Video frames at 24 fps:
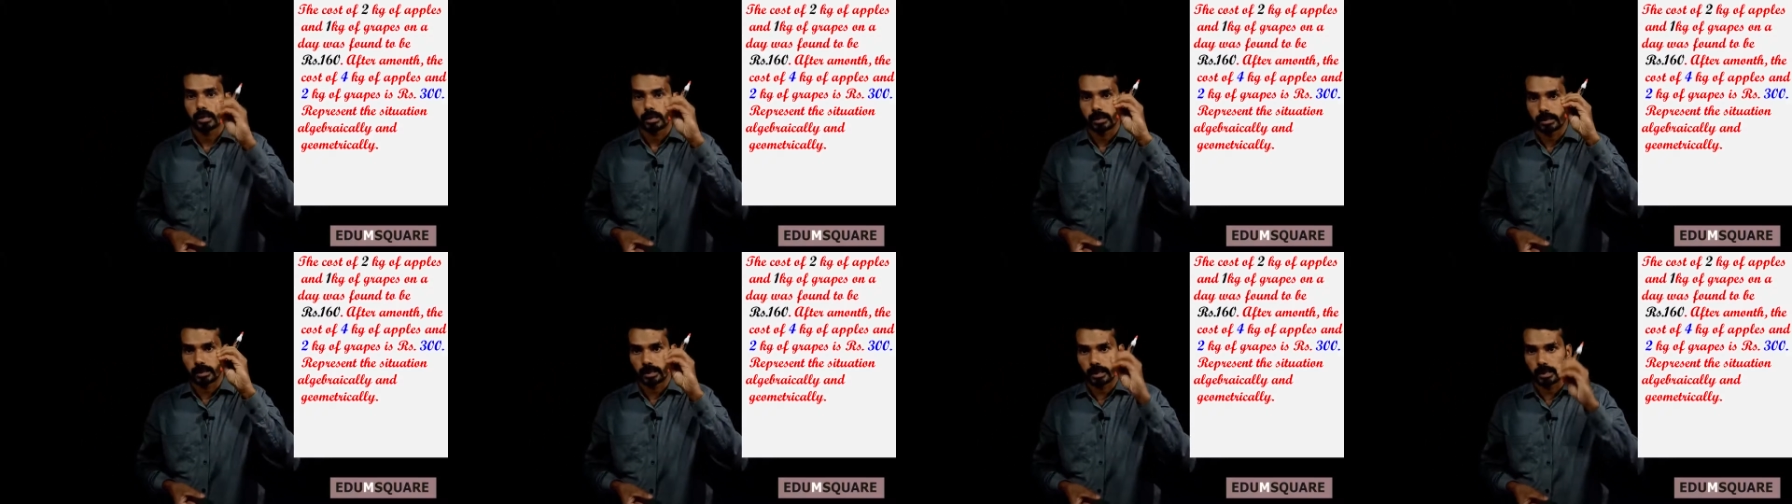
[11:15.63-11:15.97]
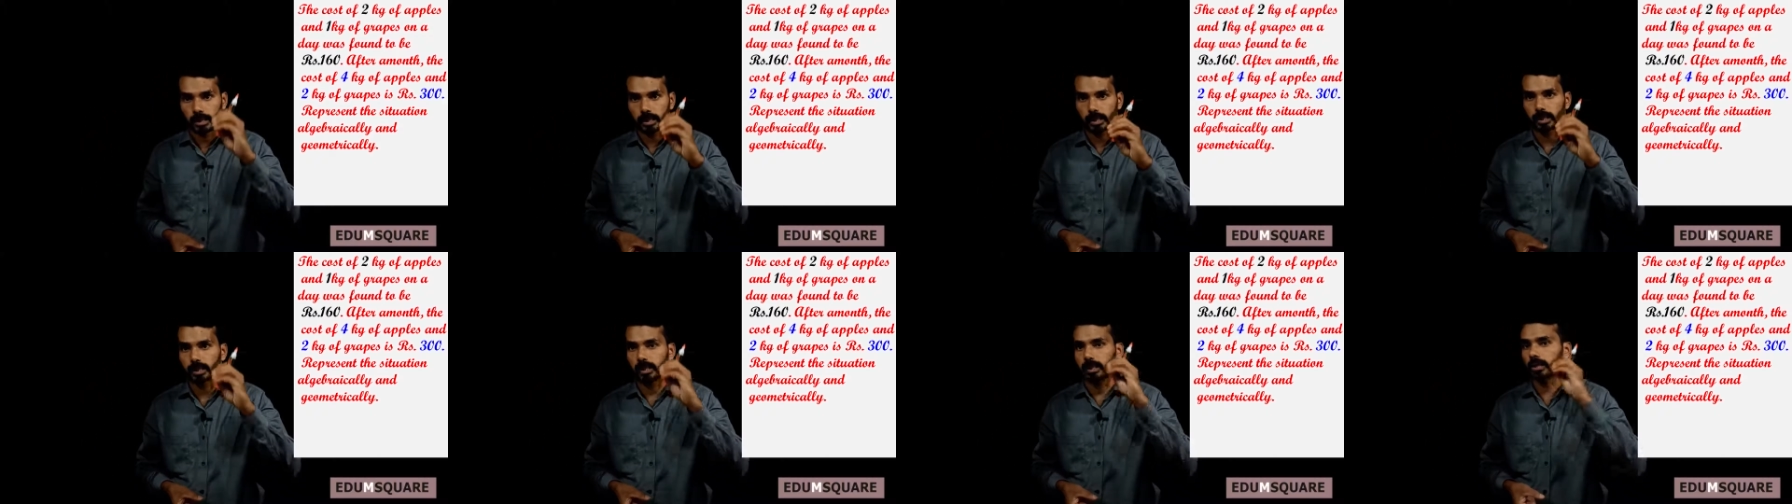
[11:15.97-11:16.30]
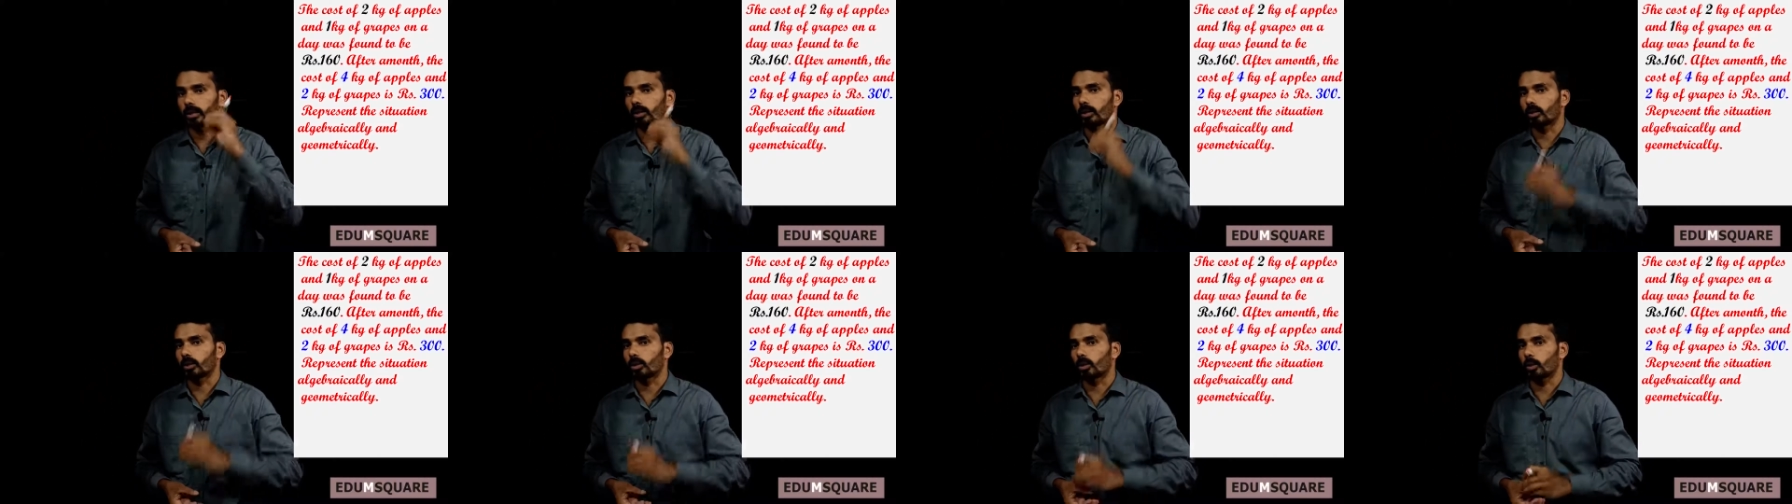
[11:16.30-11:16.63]
the
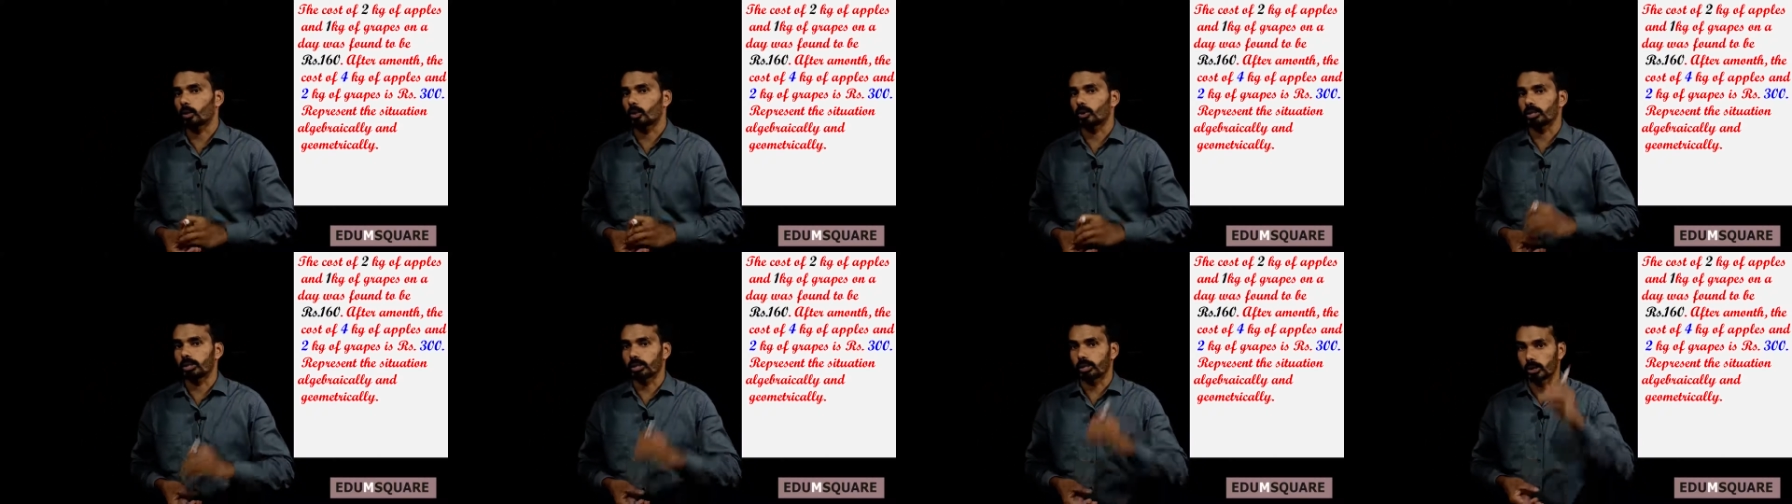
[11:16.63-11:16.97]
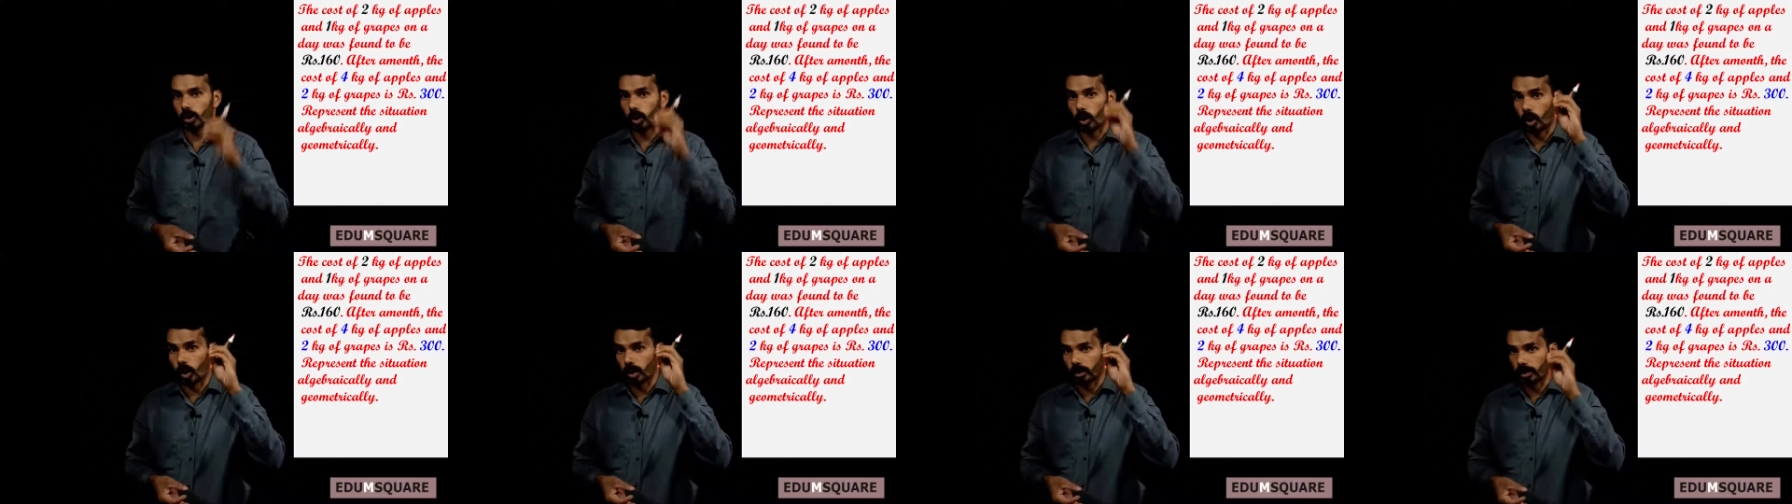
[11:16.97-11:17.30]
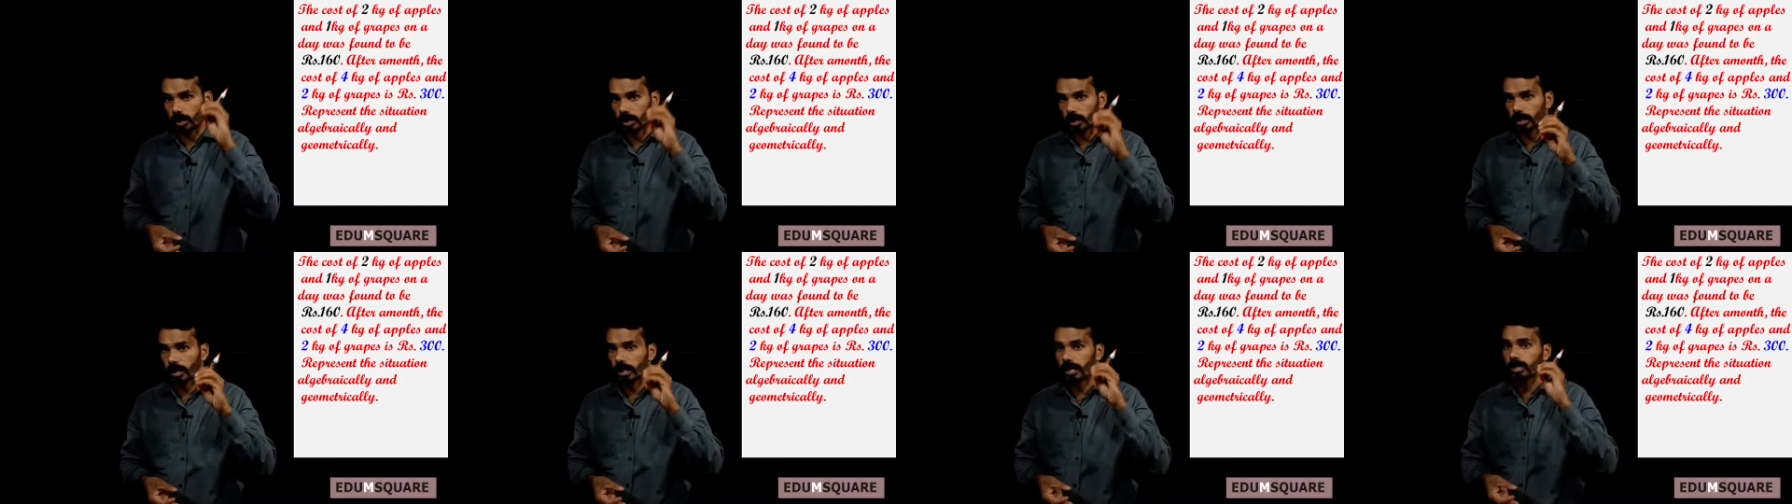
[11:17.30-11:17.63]
cost or
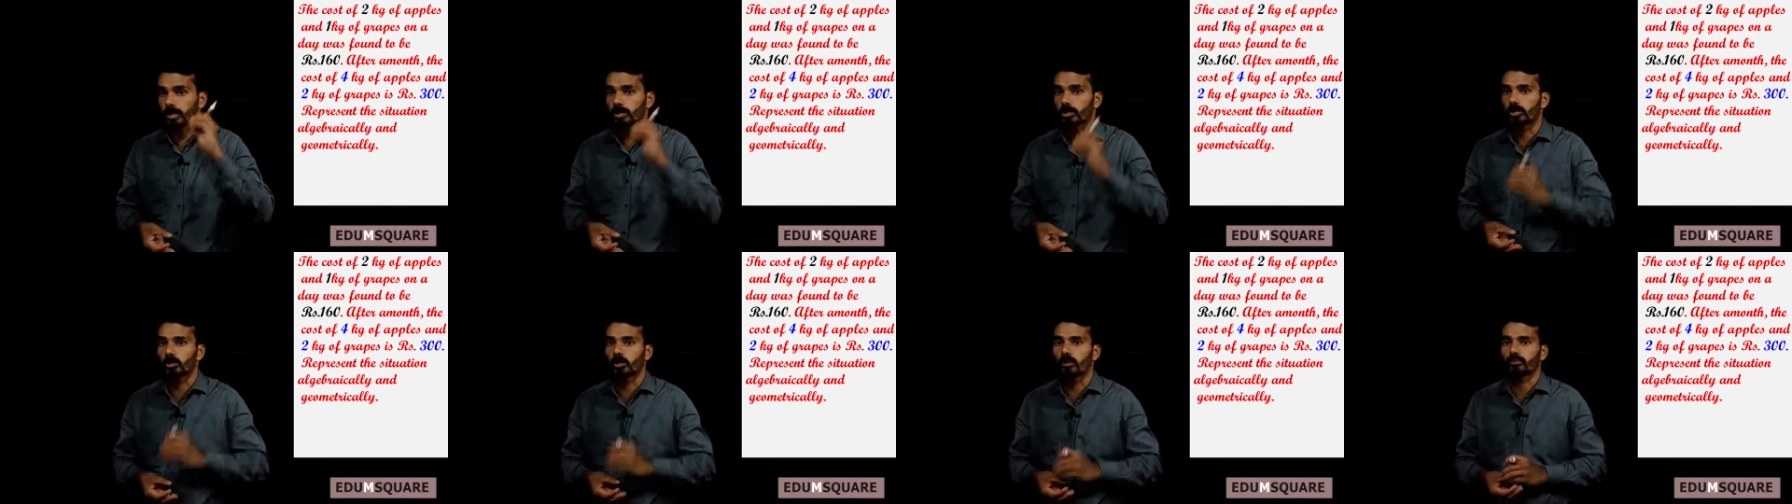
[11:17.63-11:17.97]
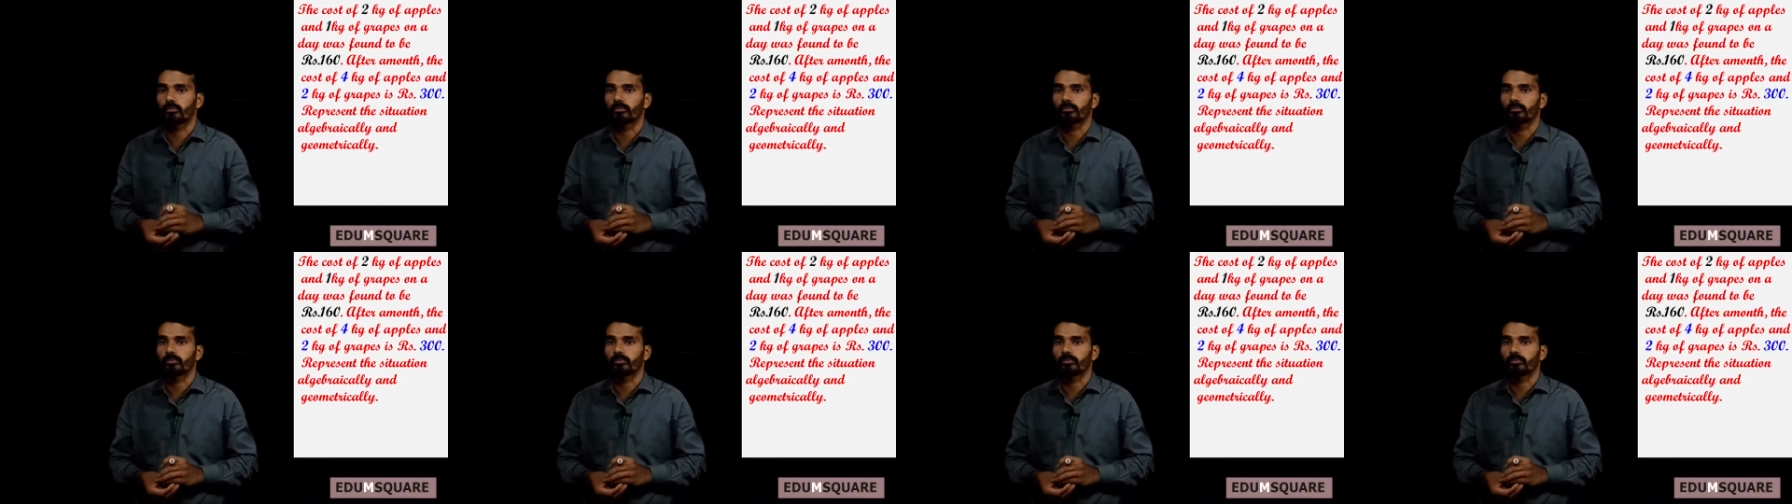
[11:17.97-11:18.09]
the rate